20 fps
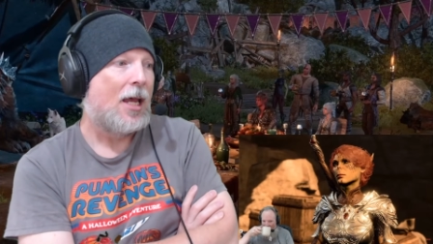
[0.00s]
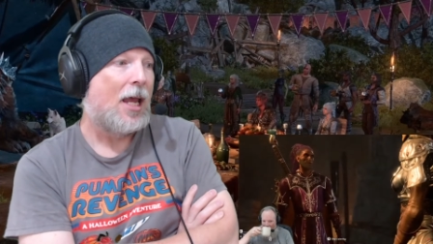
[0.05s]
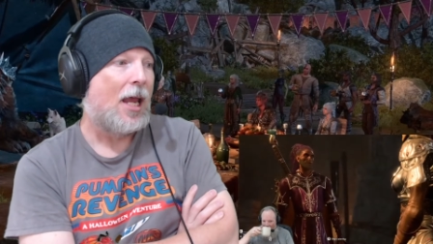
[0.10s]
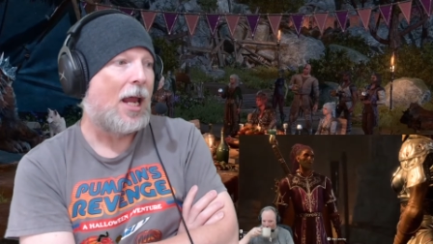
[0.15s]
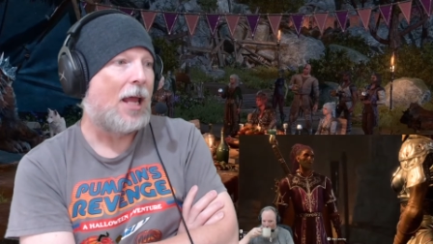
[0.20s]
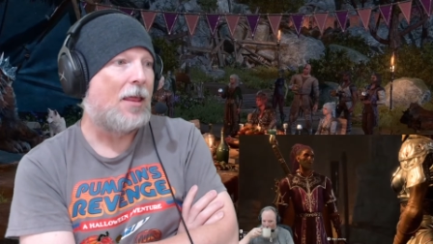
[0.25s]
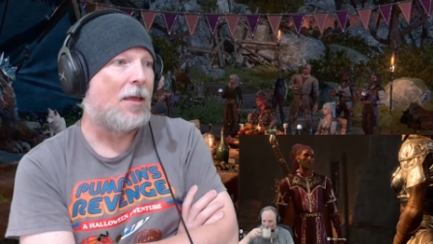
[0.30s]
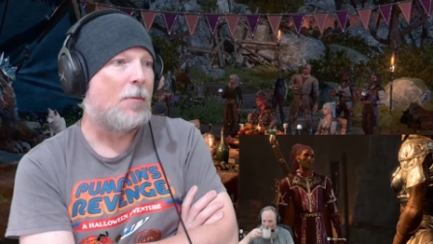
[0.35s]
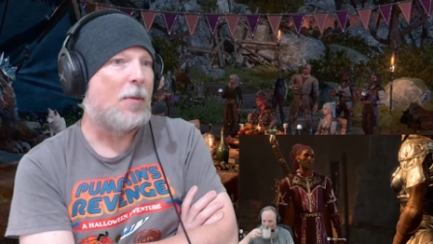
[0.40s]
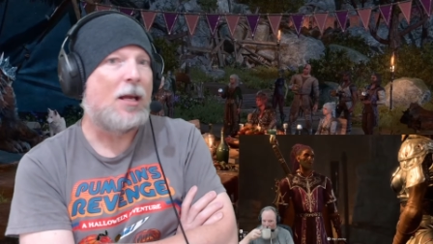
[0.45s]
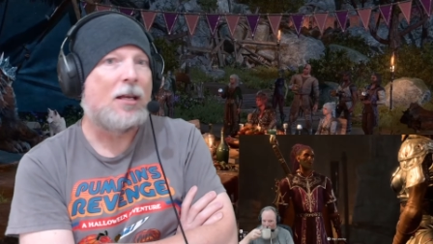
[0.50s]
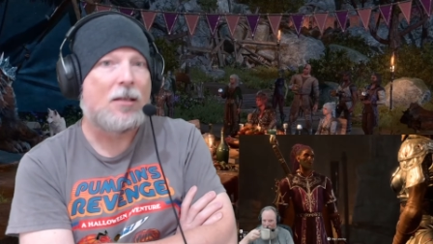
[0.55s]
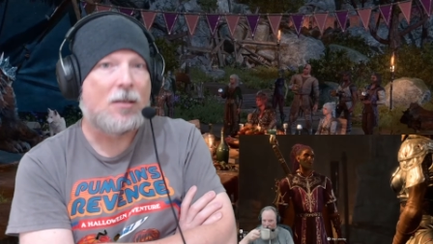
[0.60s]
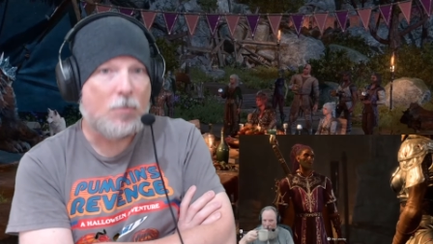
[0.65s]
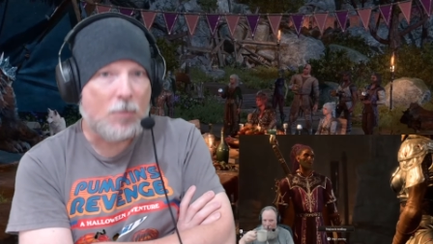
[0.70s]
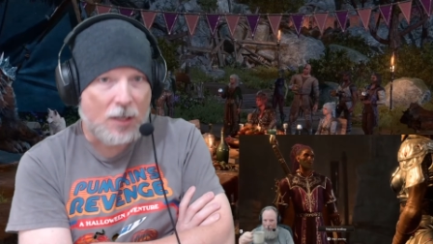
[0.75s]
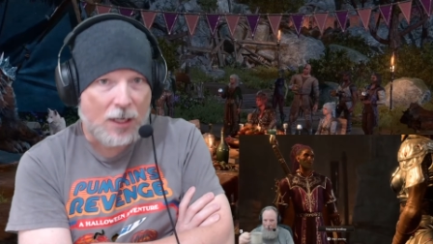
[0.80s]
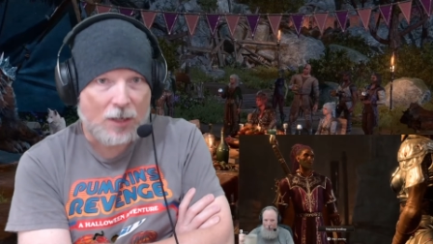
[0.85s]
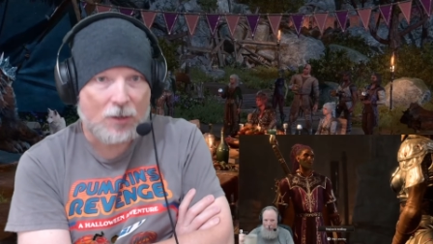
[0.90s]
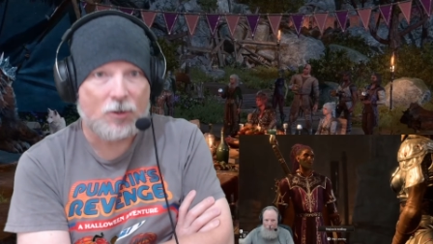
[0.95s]
and they made
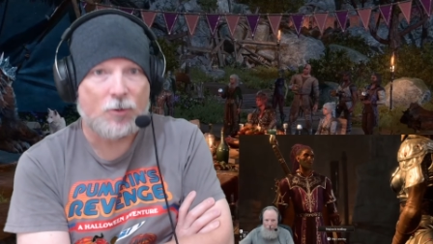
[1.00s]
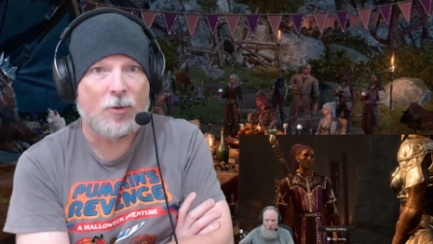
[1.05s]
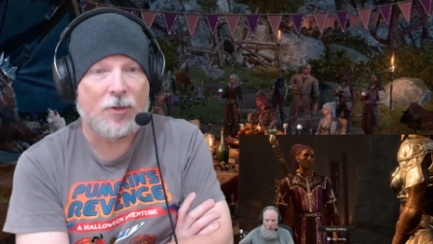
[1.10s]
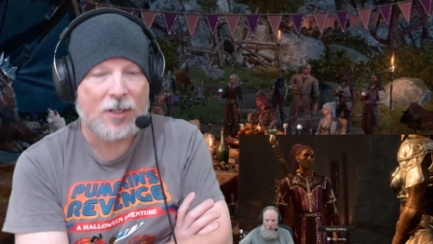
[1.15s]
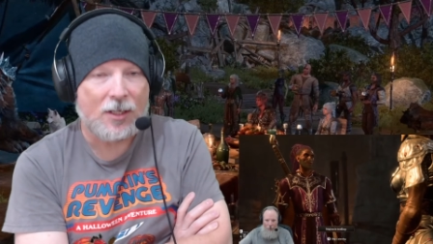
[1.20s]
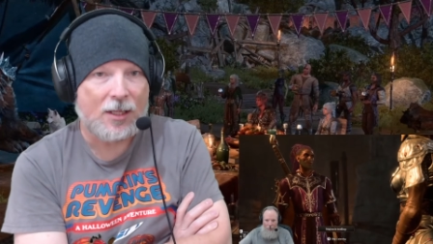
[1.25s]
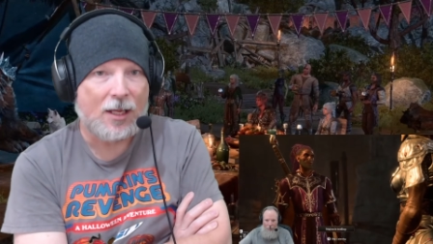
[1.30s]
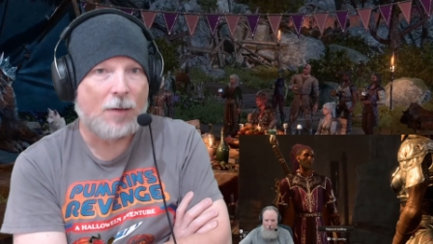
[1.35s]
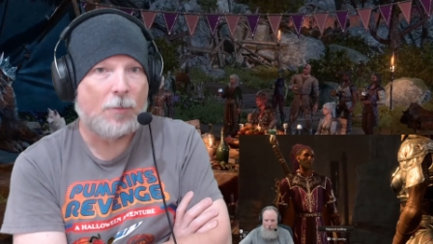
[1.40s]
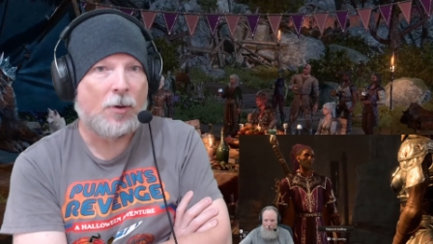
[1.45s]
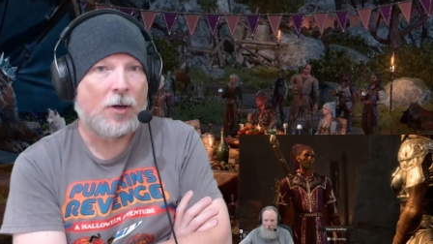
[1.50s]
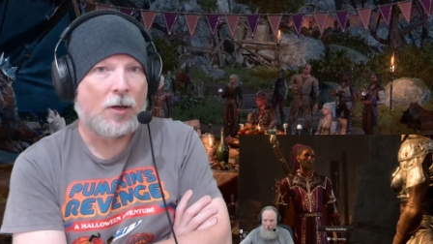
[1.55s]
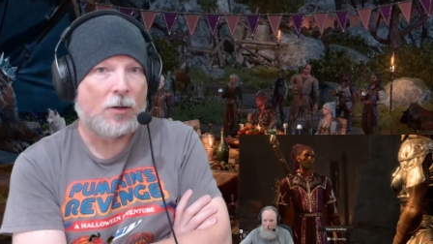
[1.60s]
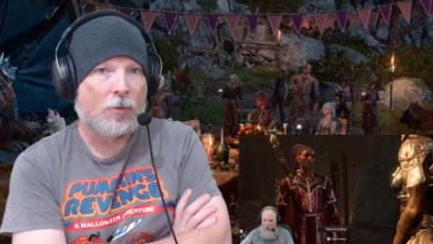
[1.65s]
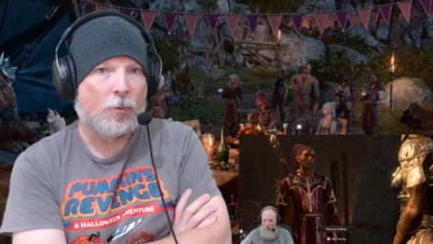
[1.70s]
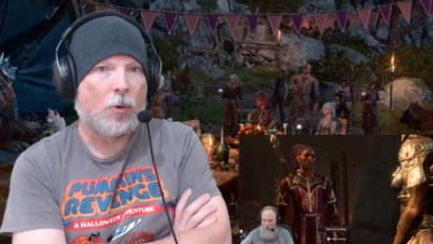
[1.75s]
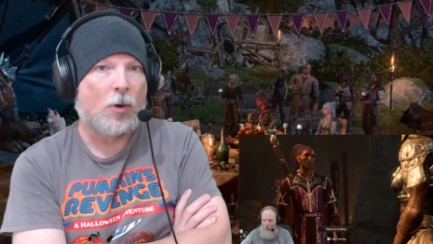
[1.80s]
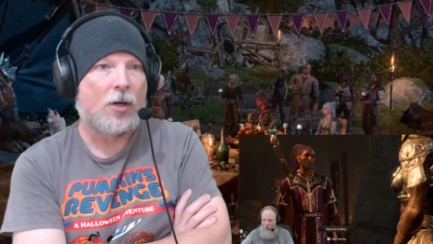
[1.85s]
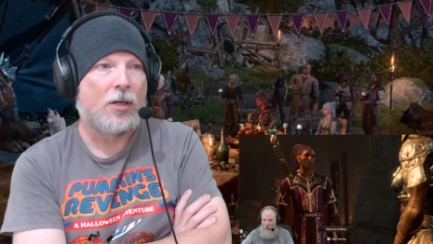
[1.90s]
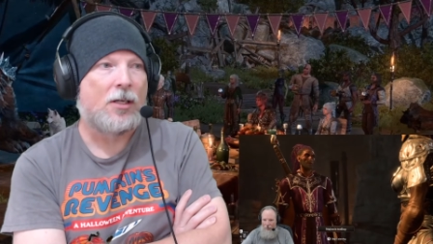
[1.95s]
some announcements at that po
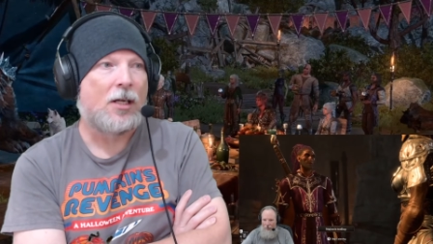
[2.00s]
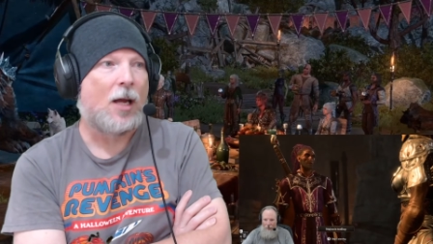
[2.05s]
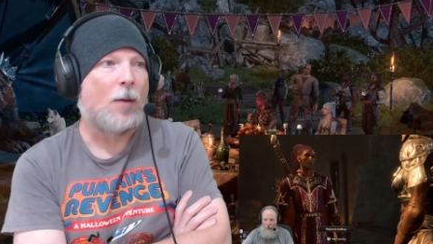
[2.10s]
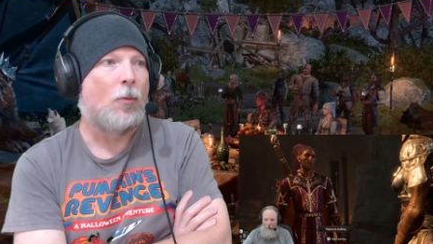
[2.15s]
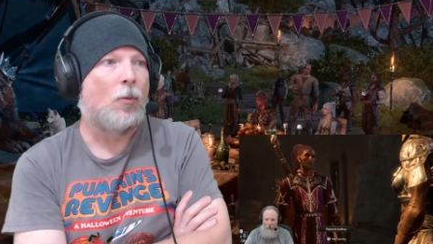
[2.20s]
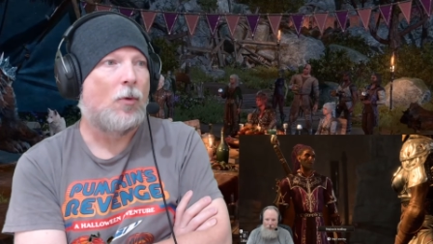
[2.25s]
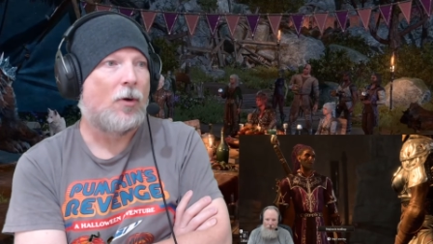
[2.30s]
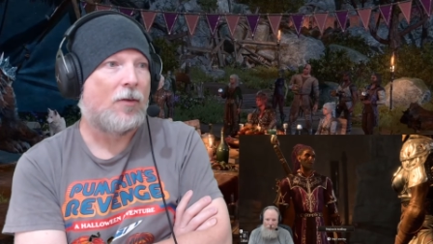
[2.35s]
point in time.